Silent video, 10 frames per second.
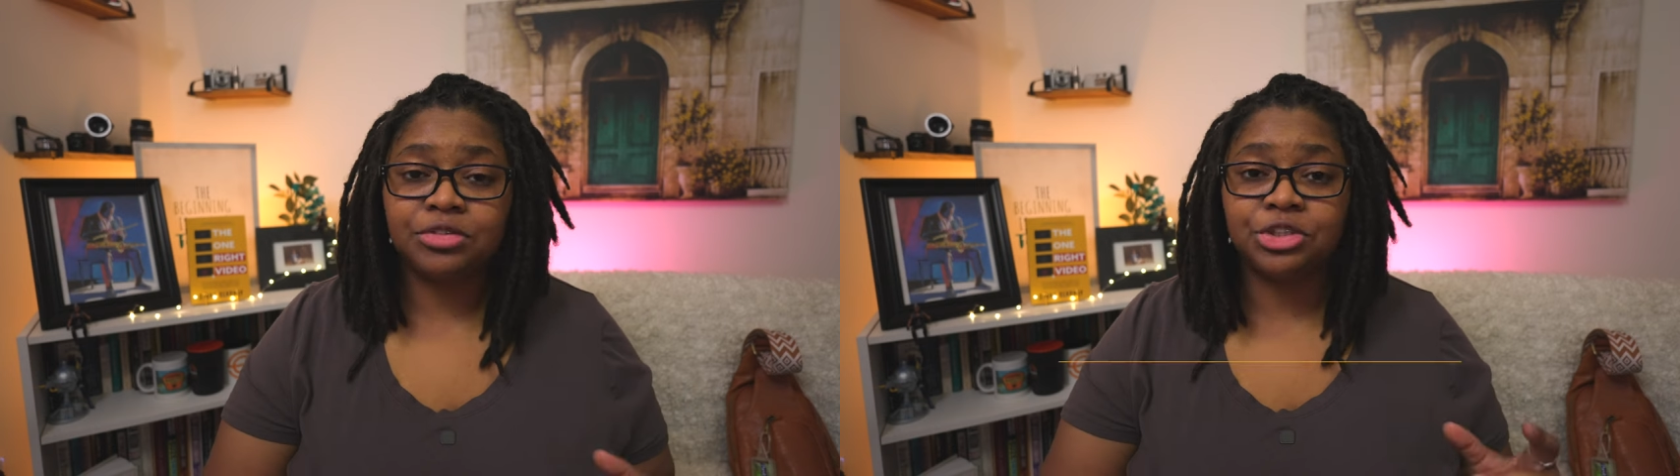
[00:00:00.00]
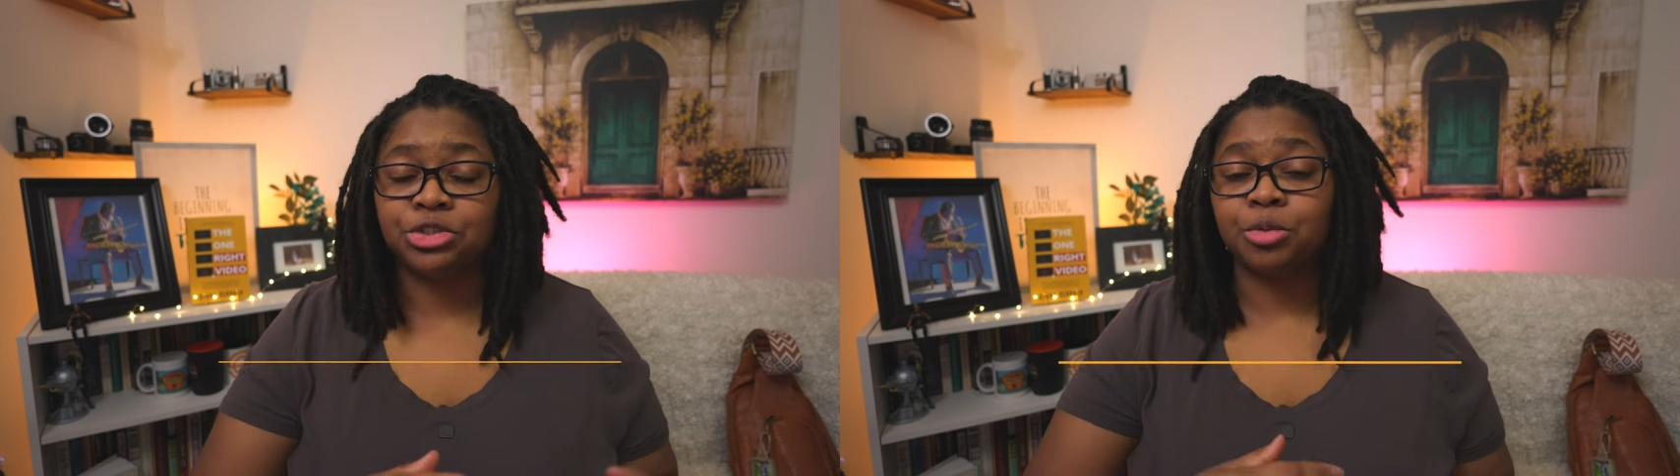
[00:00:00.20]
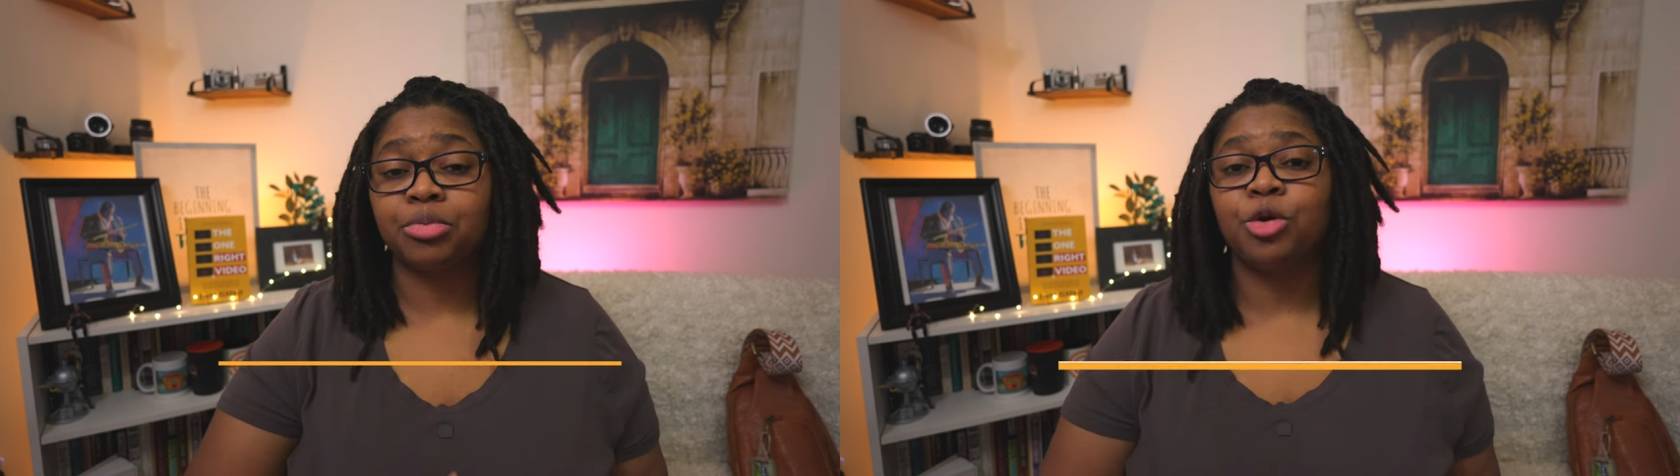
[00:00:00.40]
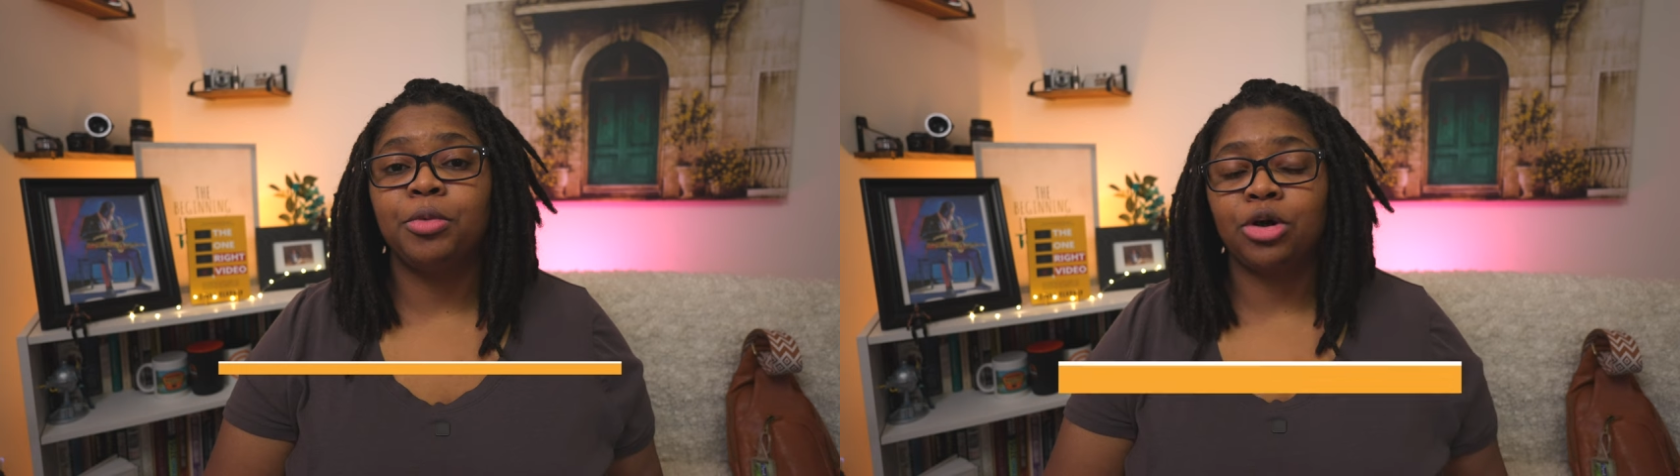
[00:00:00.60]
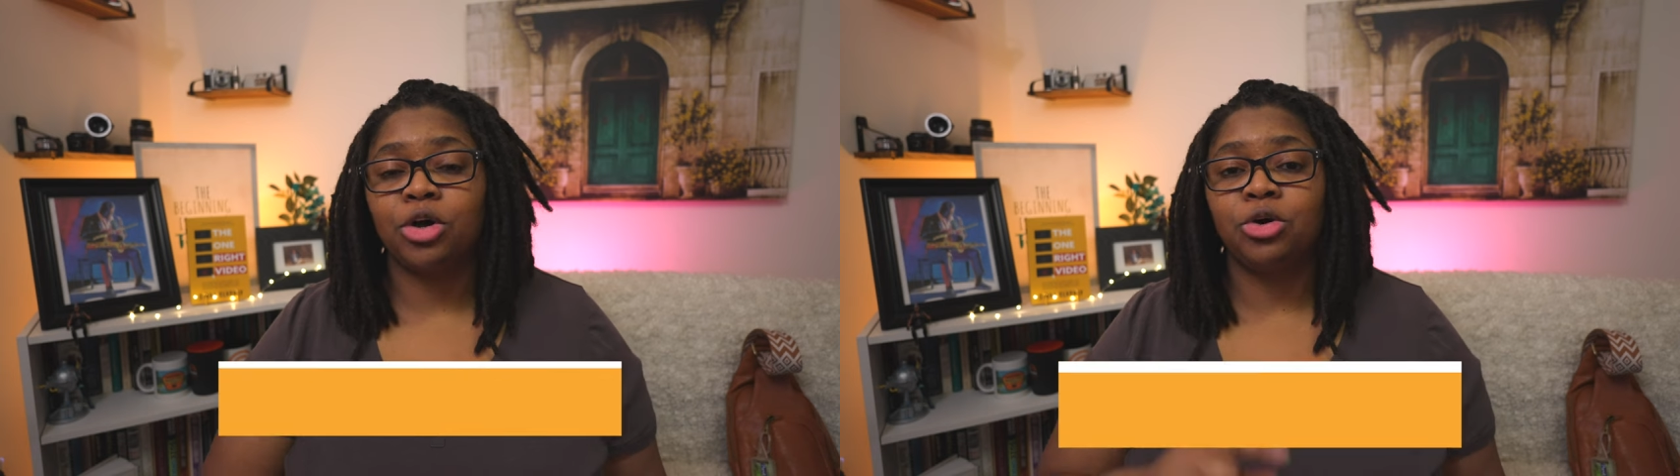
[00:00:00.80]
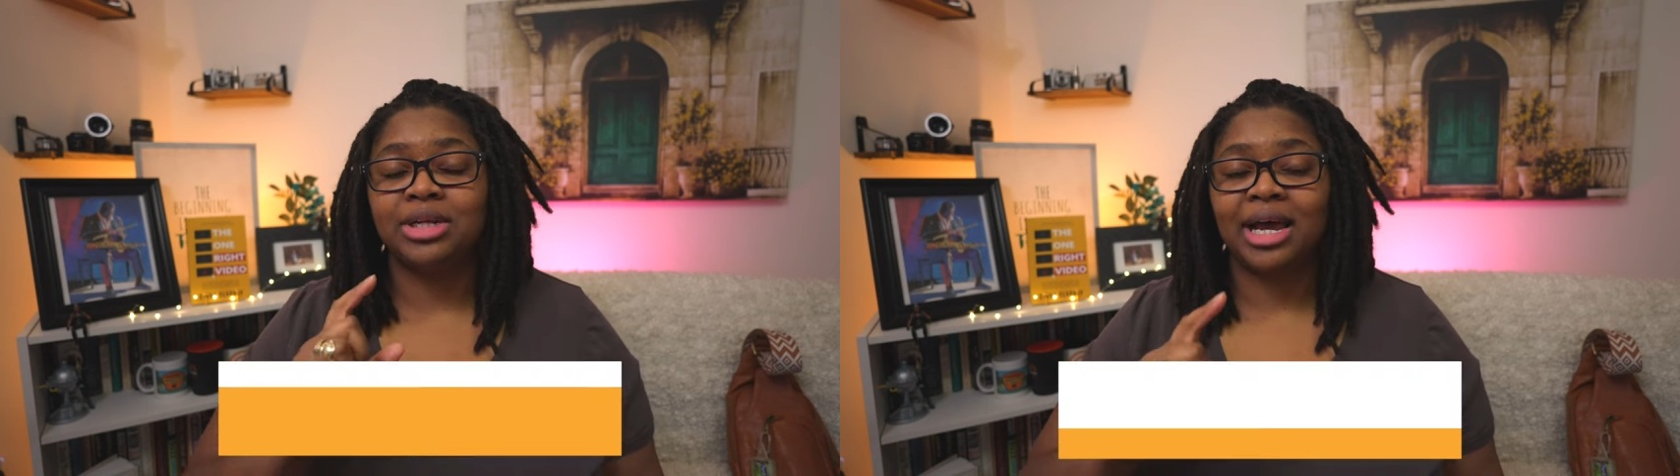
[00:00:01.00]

just use the promo code